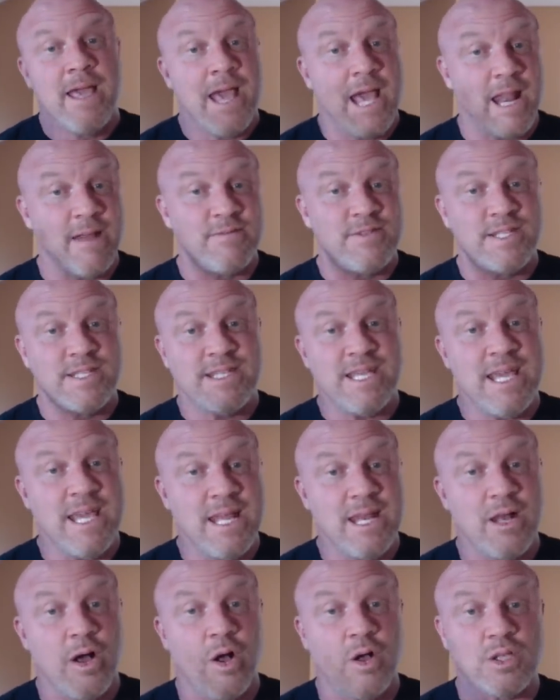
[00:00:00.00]
and I've
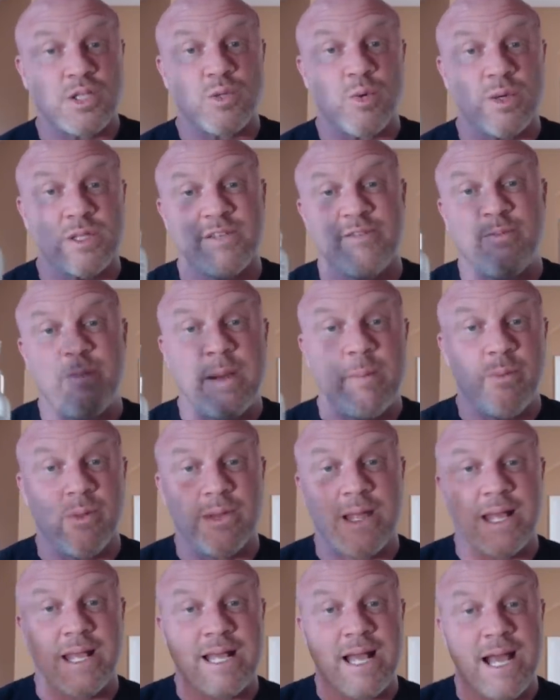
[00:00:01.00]
seen all sorts of people,
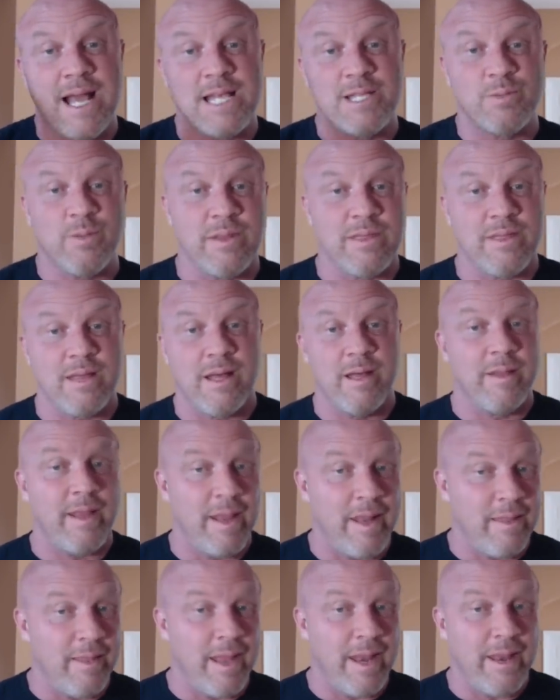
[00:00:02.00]
like guys with
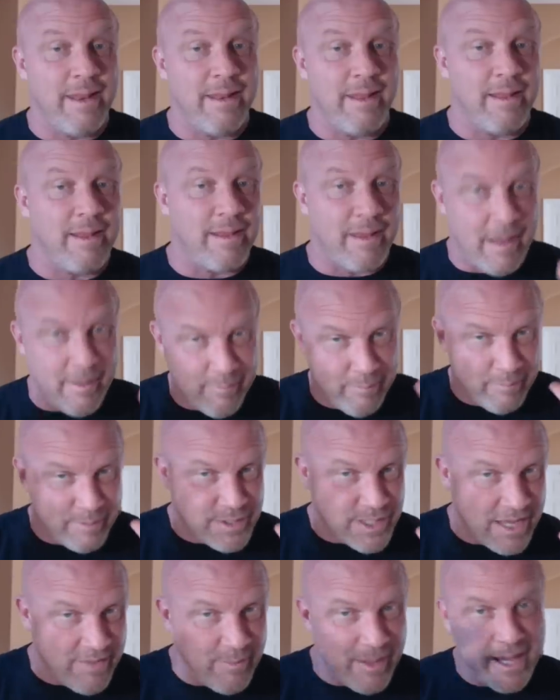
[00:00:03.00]
I've
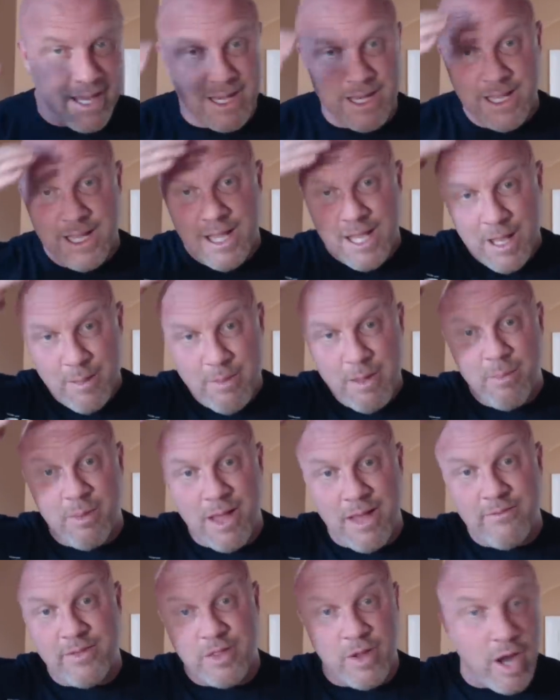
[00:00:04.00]
shaved my head, people
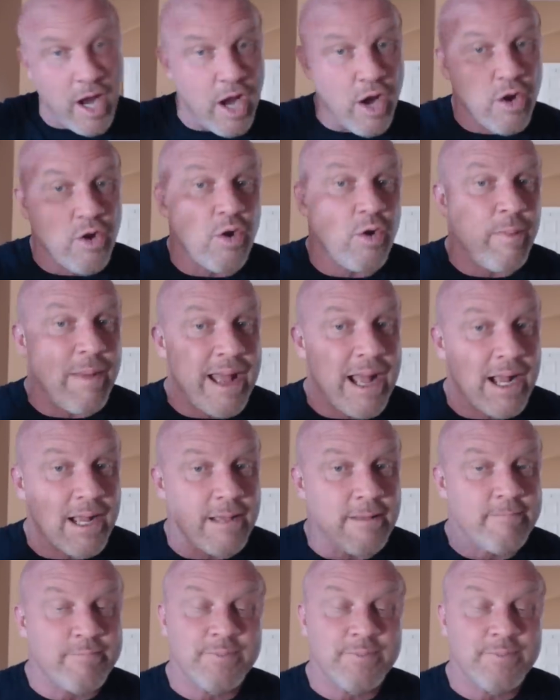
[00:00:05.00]
having their hair grow back.